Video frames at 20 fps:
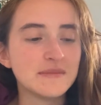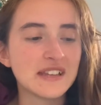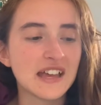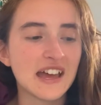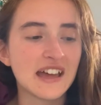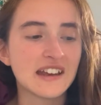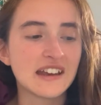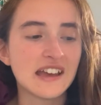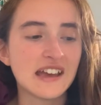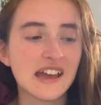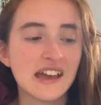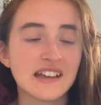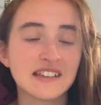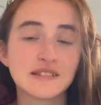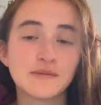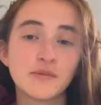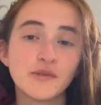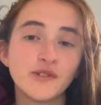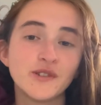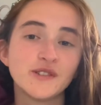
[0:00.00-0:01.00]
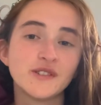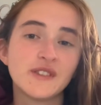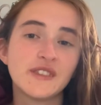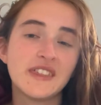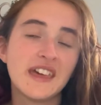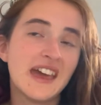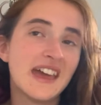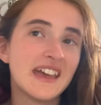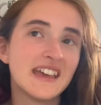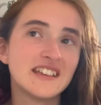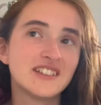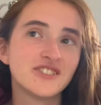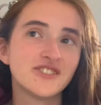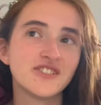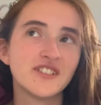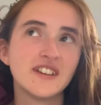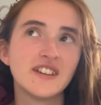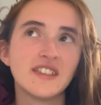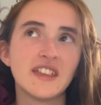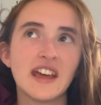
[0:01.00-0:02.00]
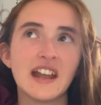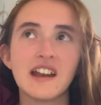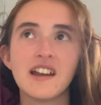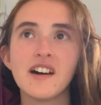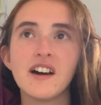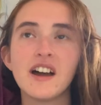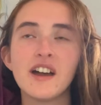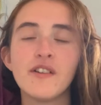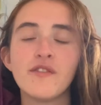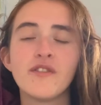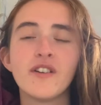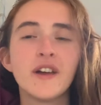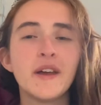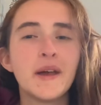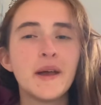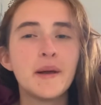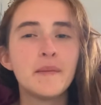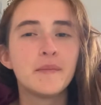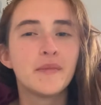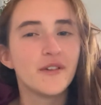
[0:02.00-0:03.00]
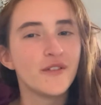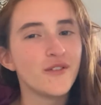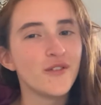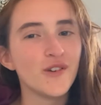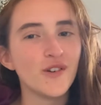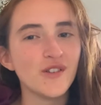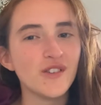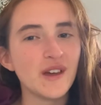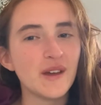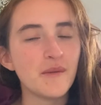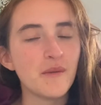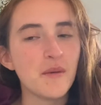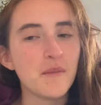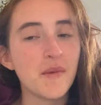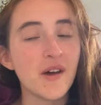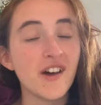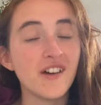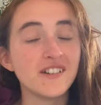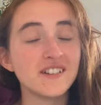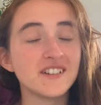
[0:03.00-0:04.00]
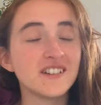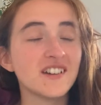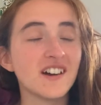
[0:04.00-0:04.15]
and it explores their history, their life before they were murdered.